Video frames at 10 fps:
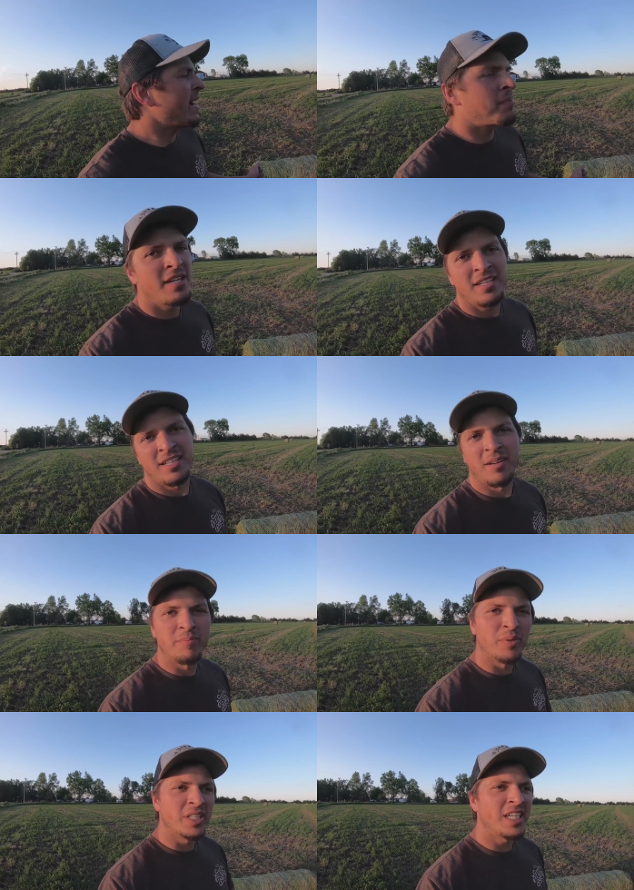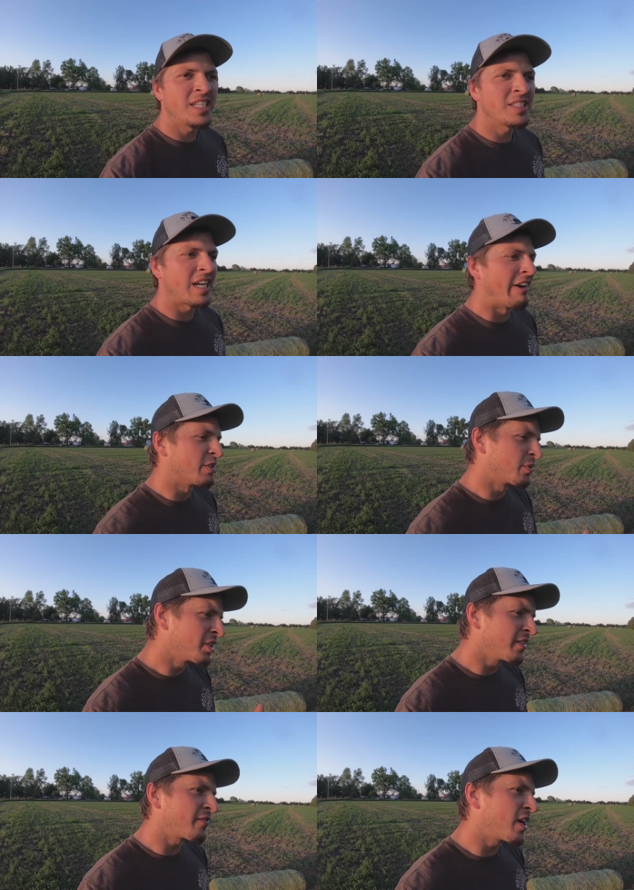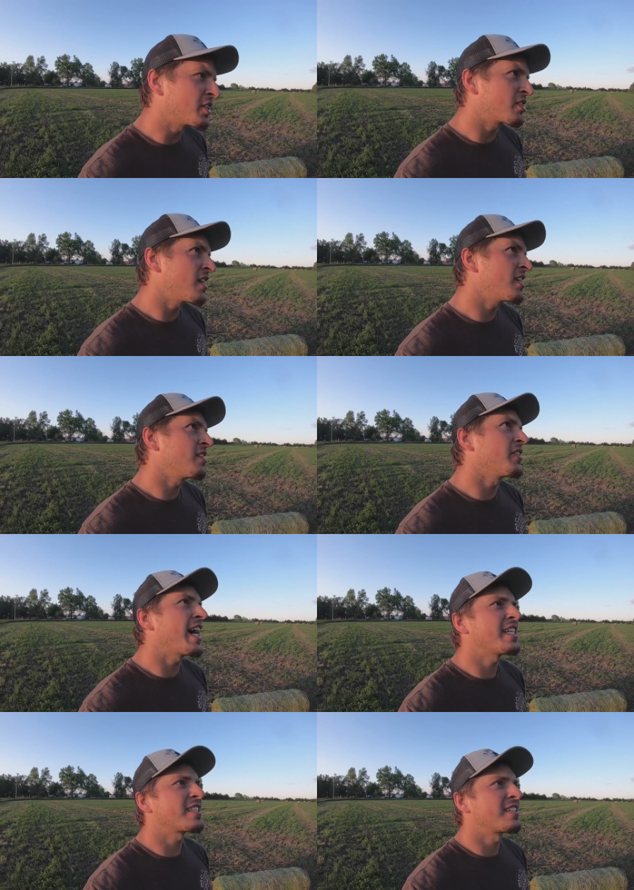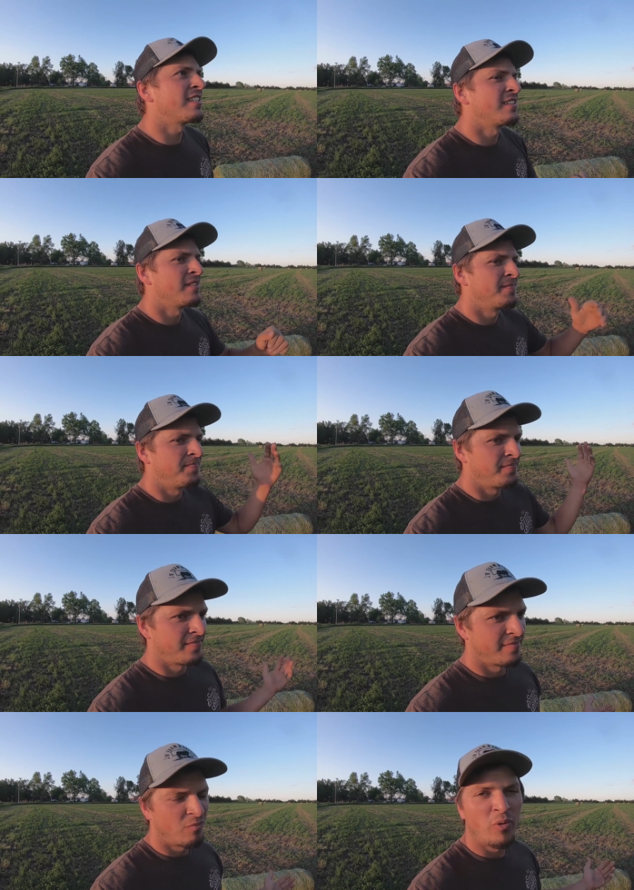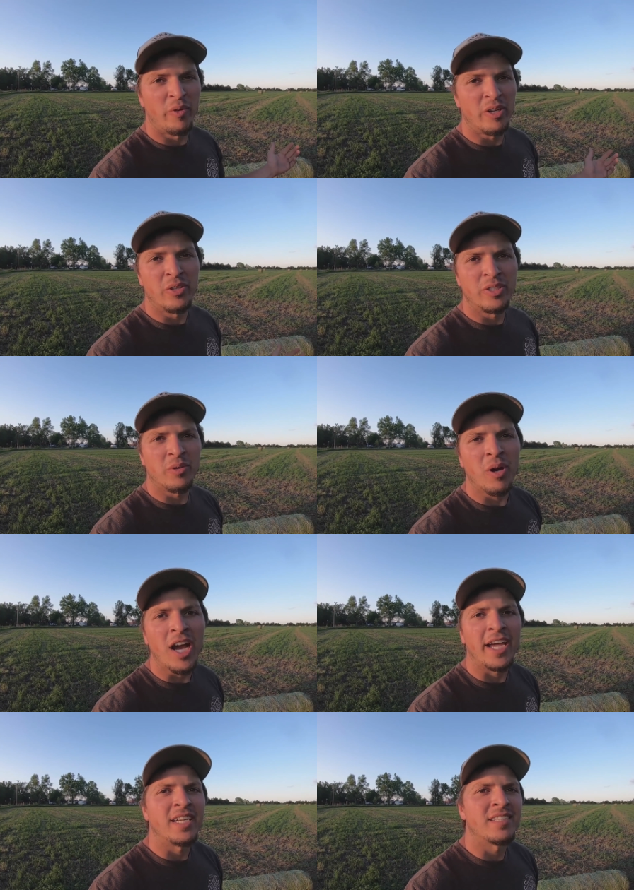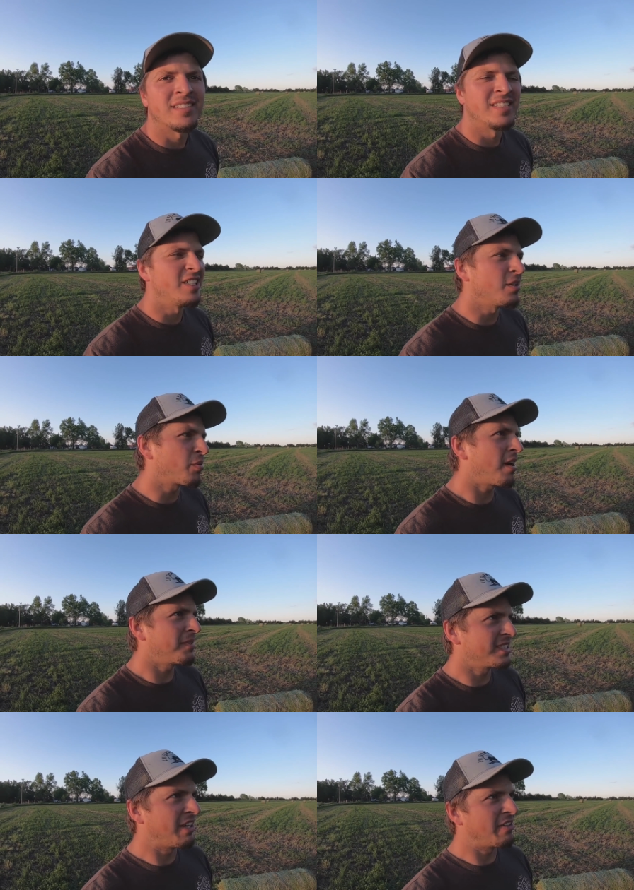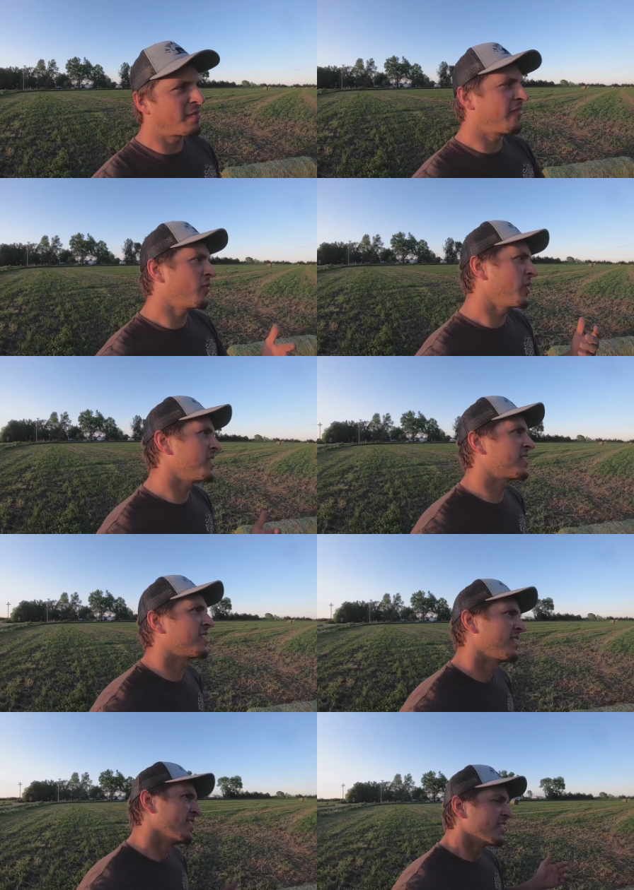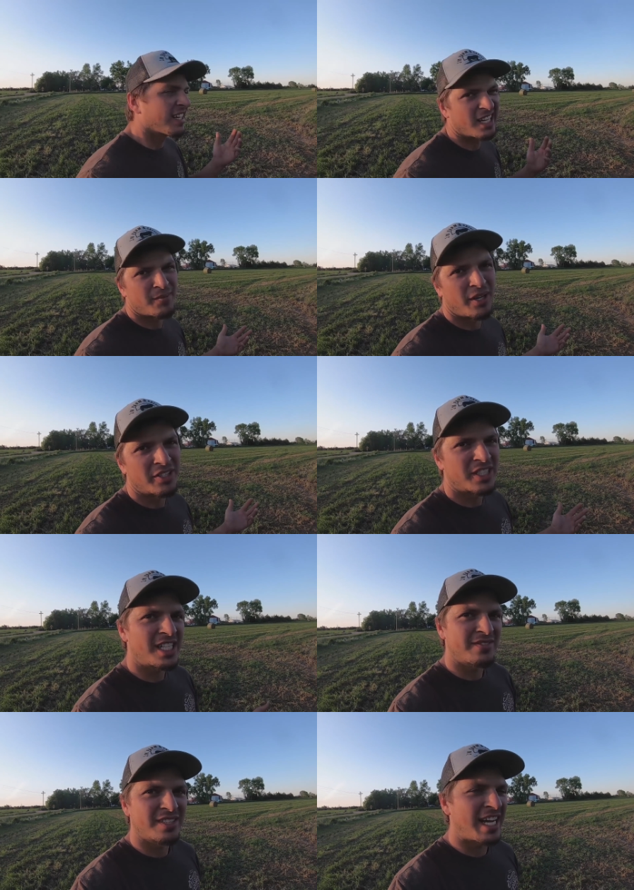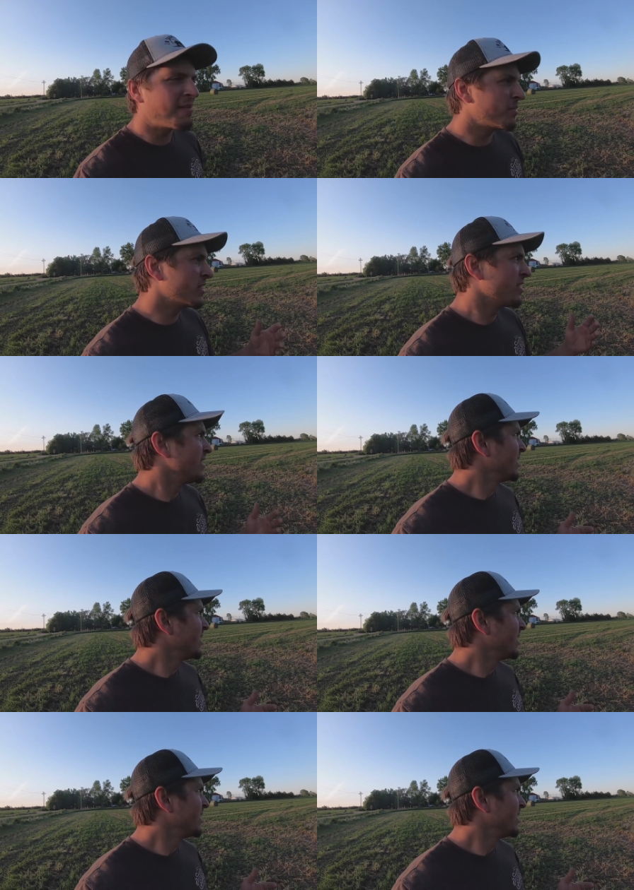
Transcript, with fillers: happy, I'm pleased. I was really frustrated when we were doing the rye, and you could probably tell in my voice. I apologize for that, but